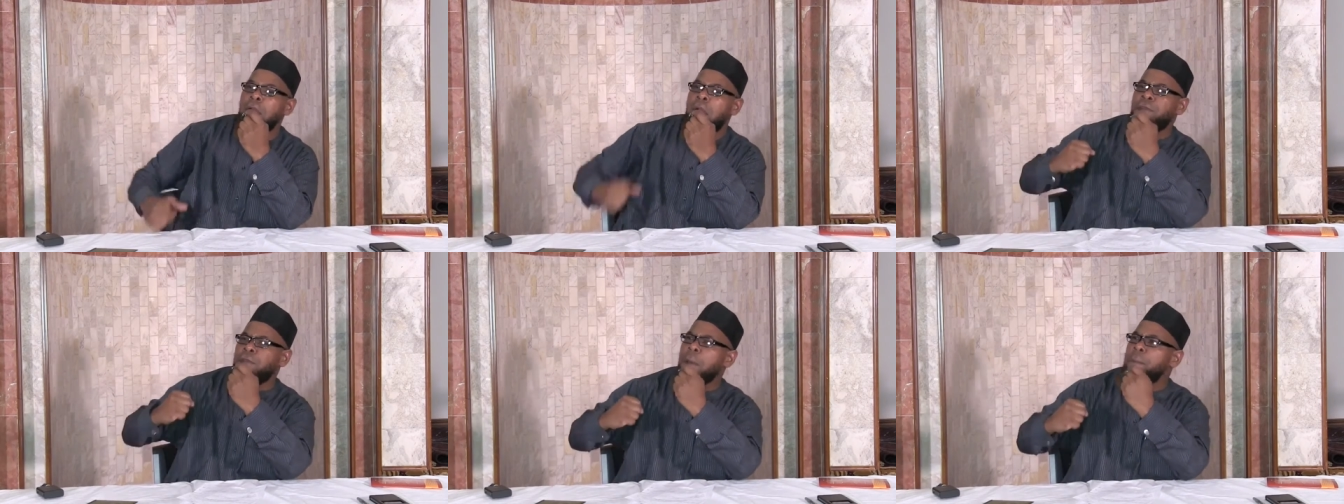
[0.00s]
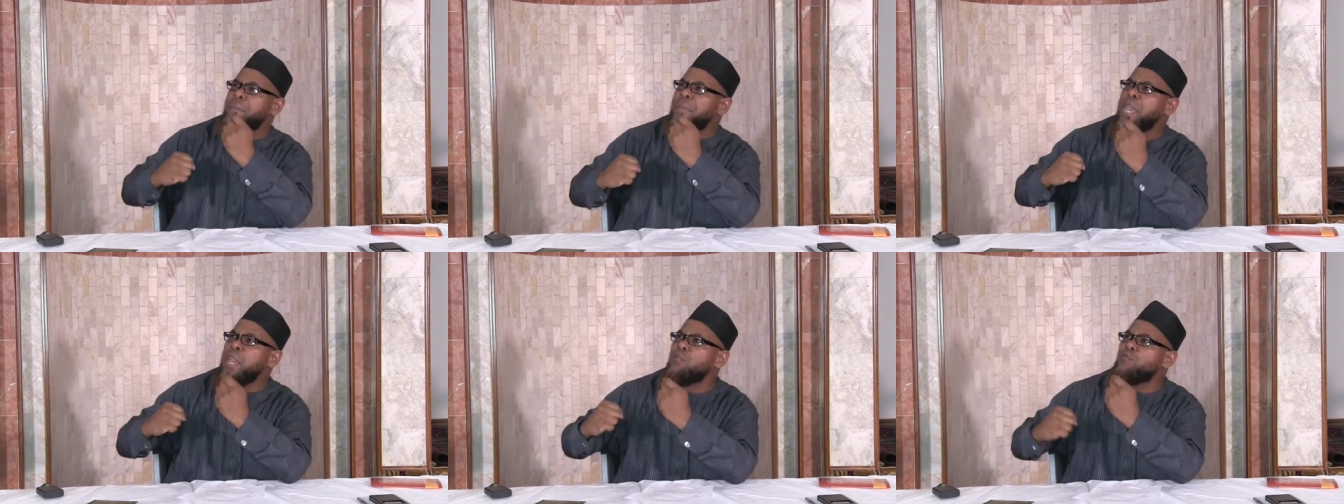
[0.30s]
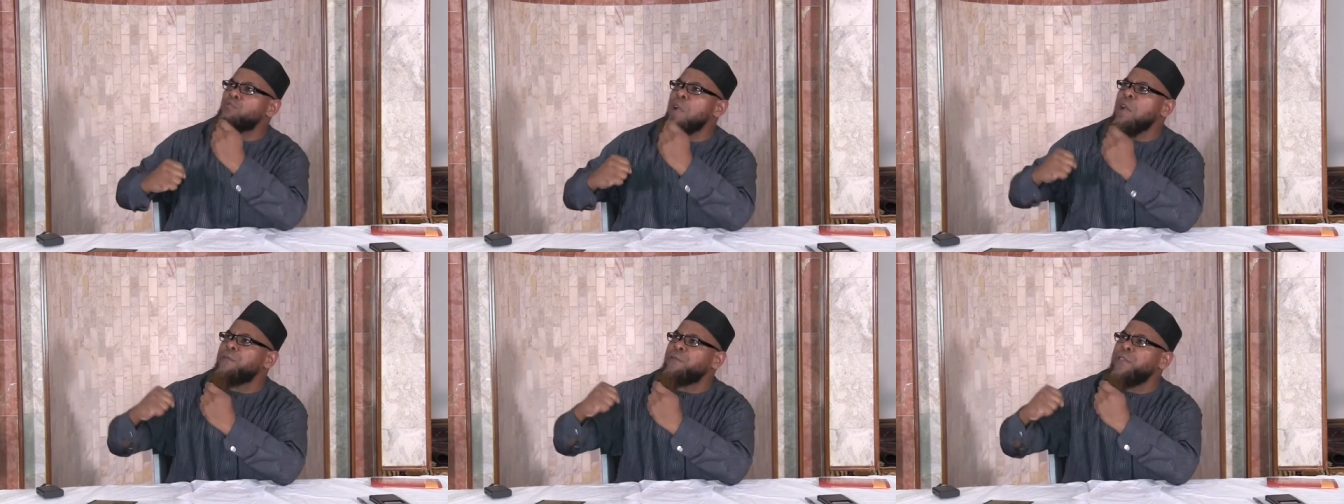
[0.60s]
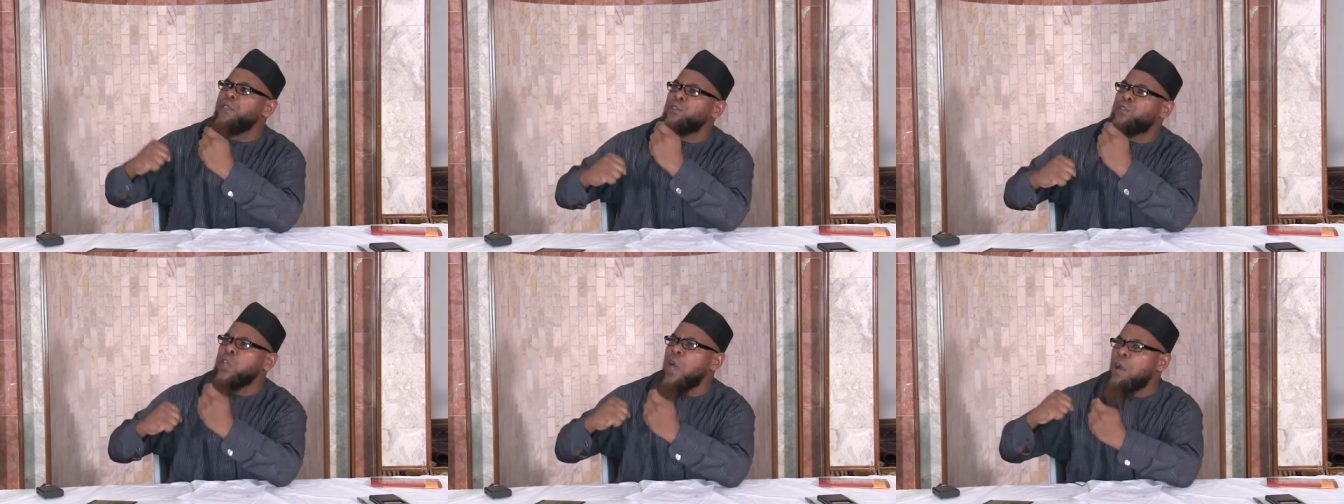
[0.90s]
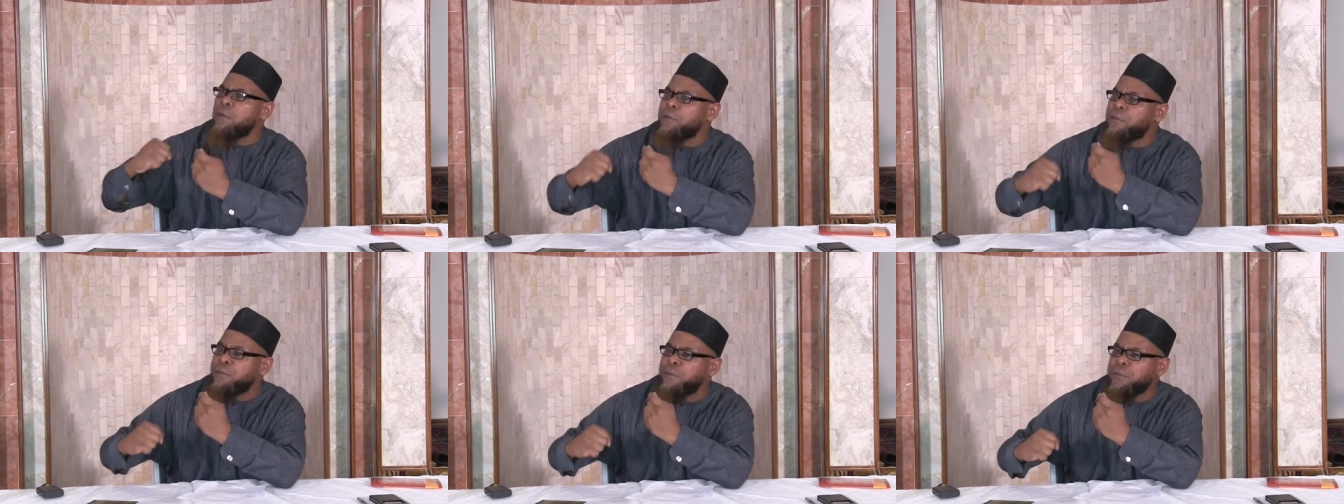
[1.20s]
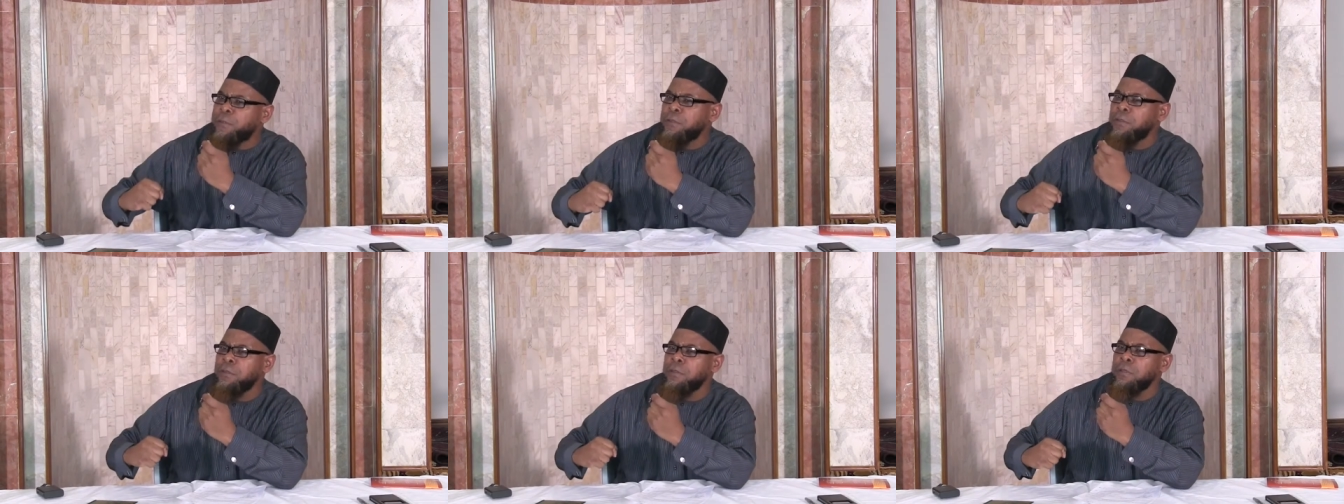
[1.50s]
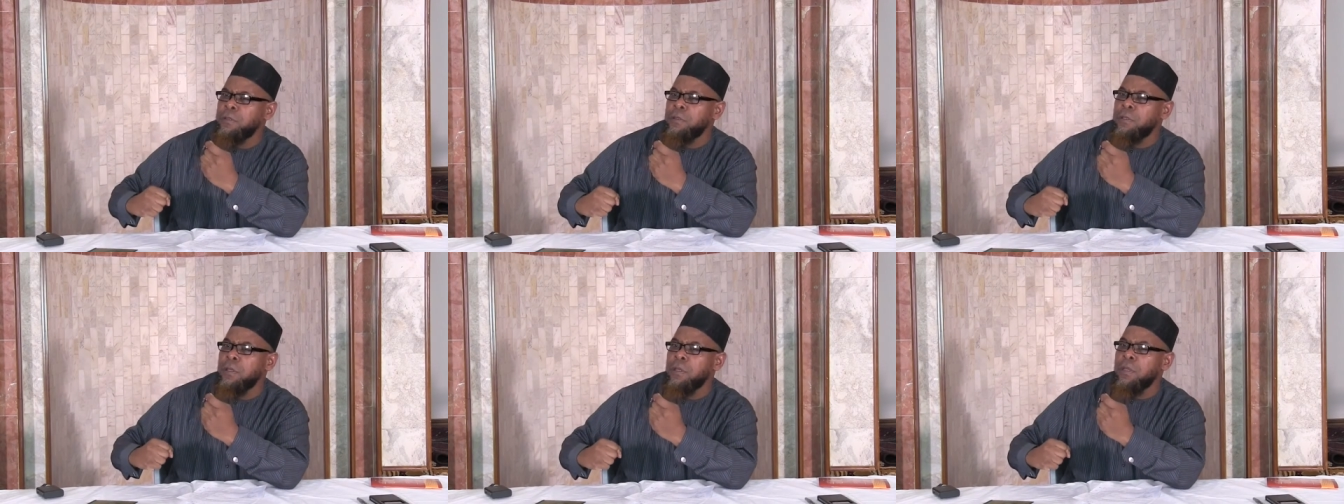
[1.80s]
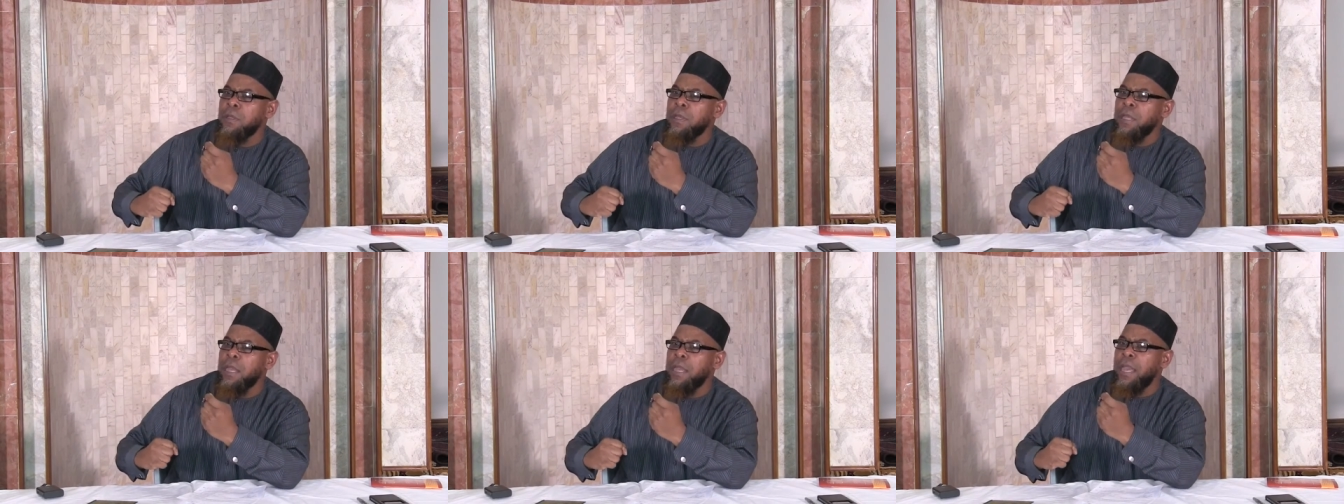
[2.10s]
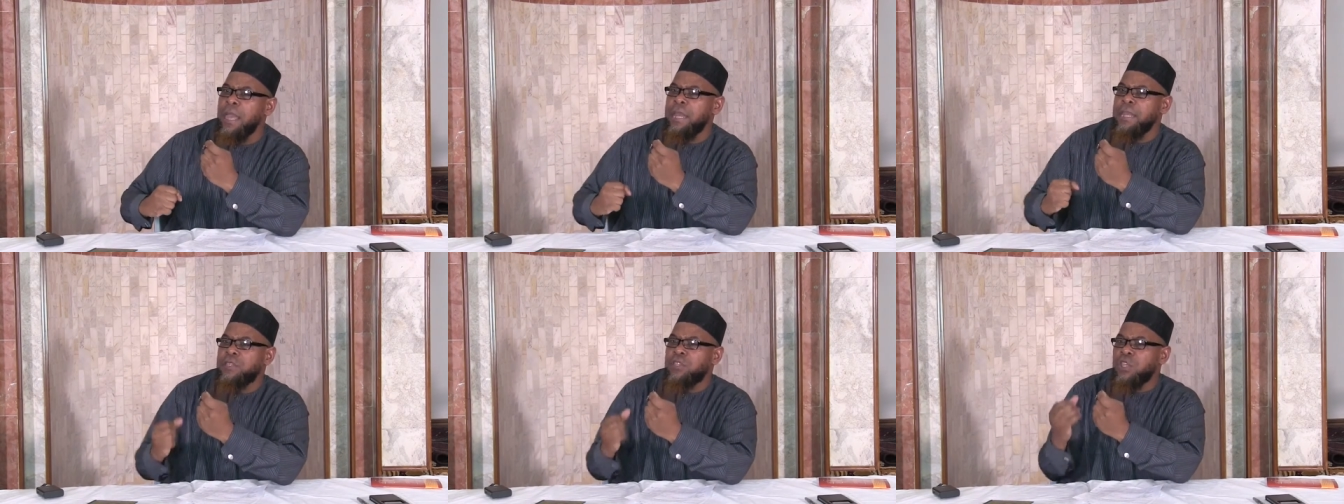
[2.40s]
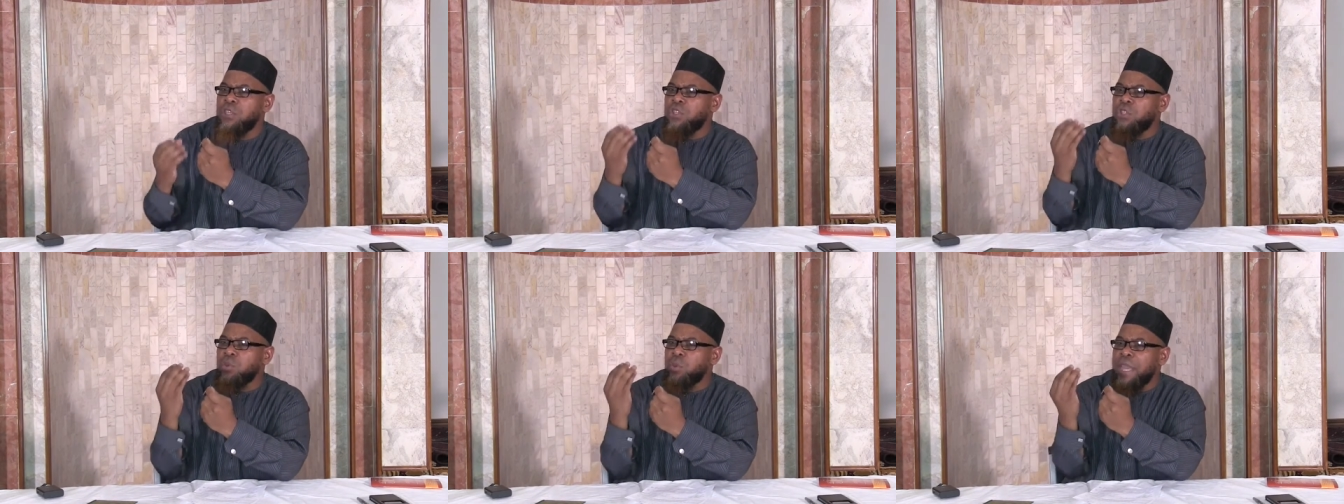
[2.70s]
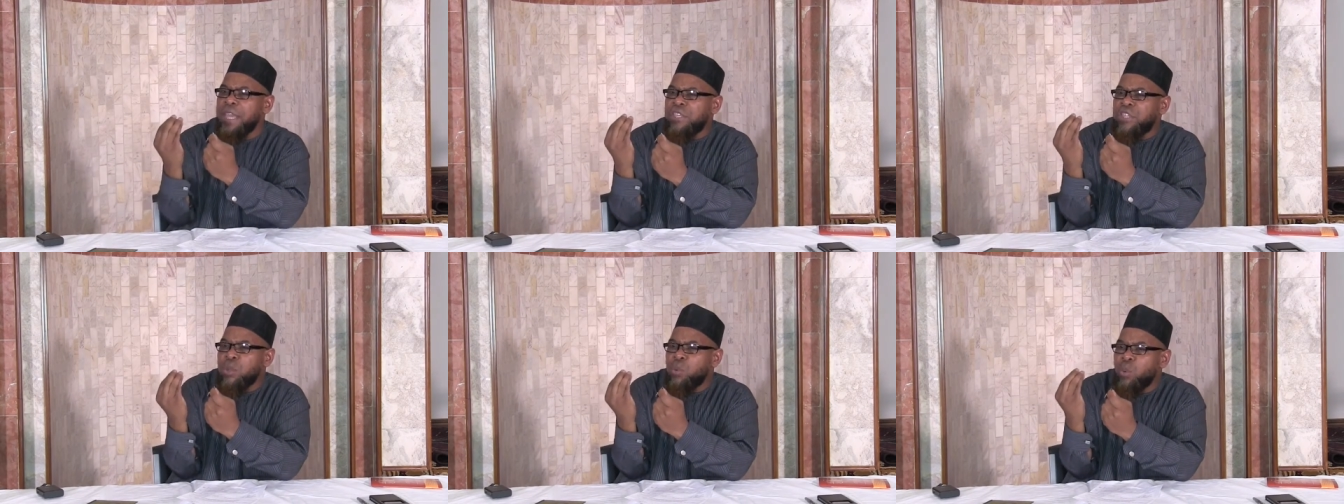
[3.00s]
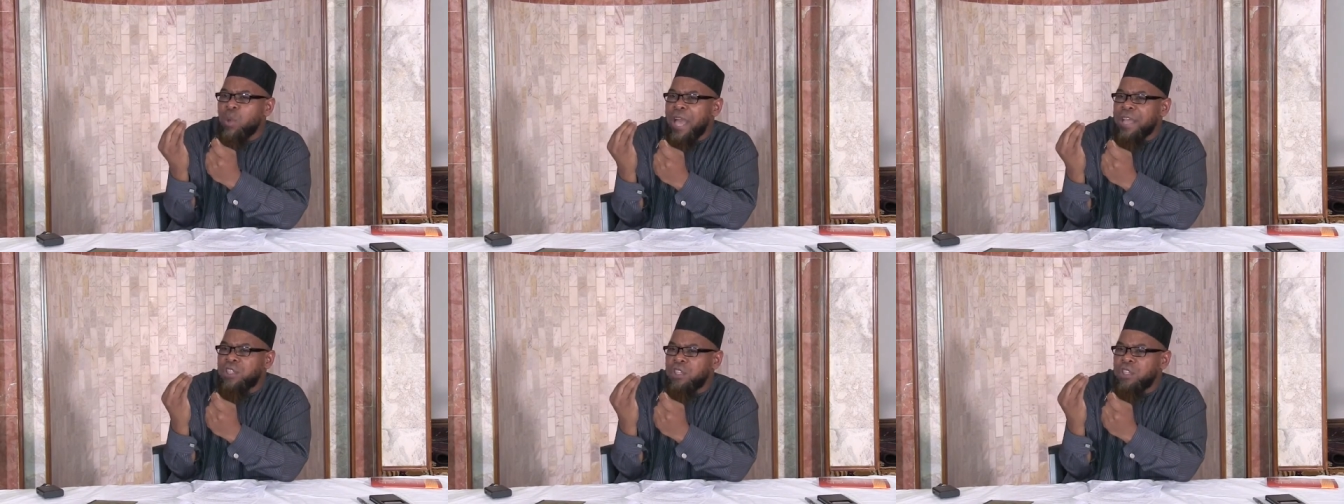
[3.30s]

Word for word: If I'm being rough and tough in a situation where